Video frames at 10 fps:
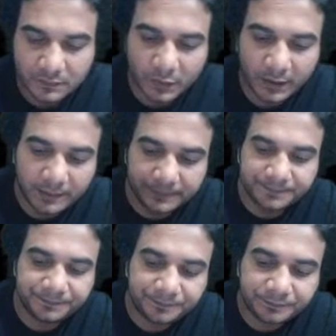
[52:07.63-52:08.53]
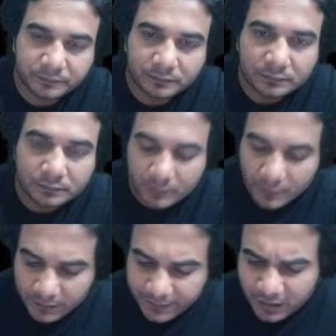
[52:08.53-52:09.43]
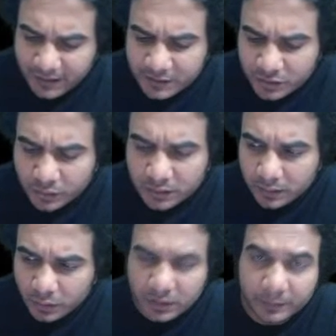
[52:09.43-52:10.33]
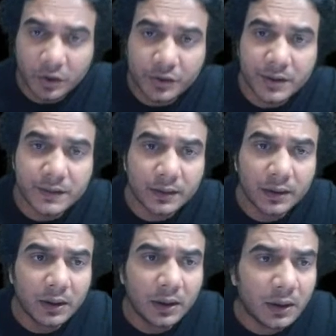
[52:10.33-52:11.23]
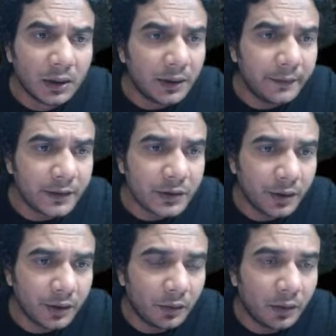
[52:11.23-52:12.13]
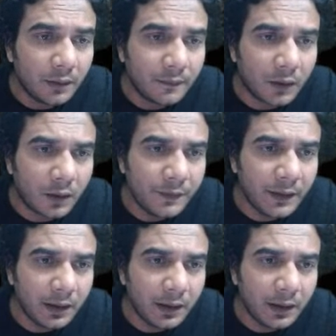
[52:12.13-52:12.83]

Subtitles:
Okay. Now let's do some questions in which you need to form.